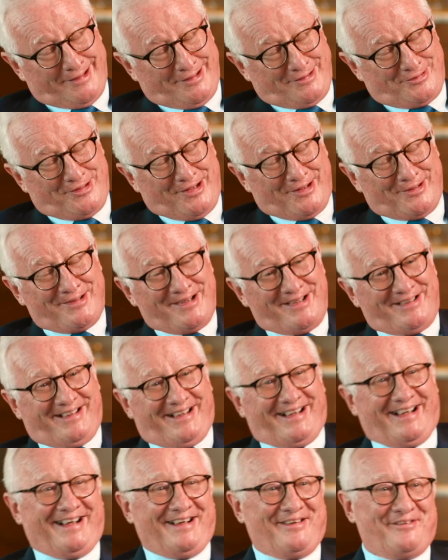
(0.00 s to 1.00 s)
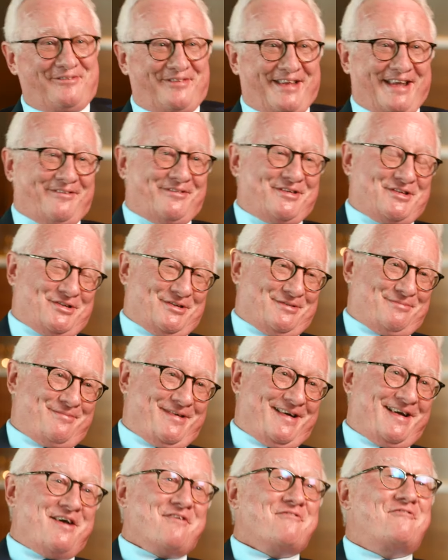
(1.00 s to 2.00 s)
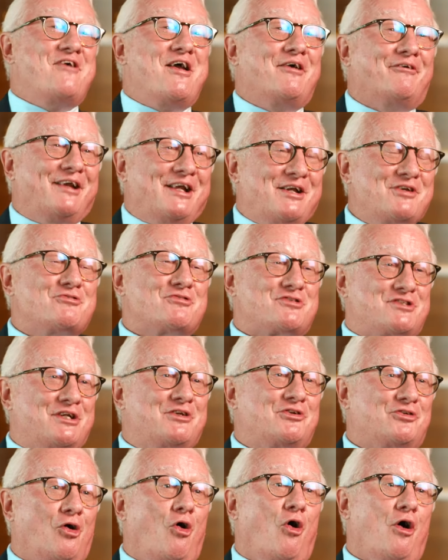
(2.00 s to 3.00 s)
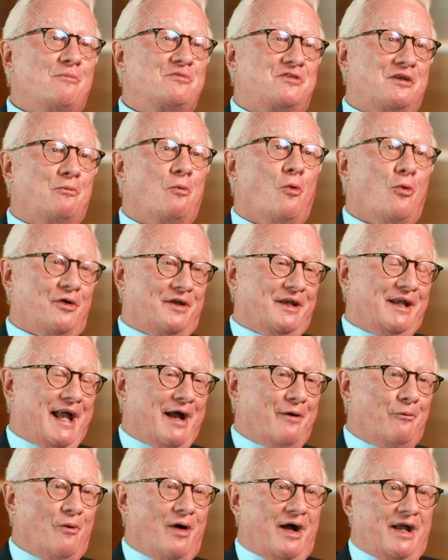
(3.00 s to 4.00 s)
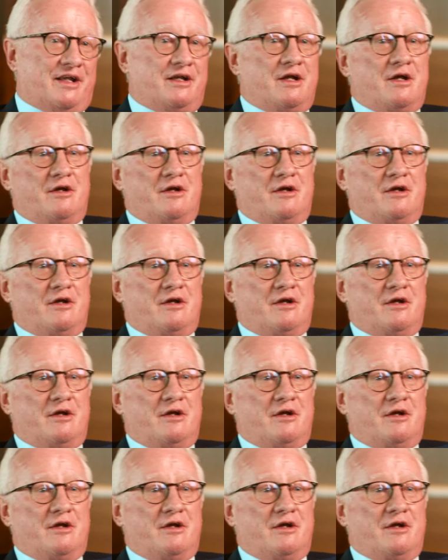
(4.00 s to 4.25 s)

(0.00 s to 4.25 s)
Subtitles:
So there were some very interesting times in working our way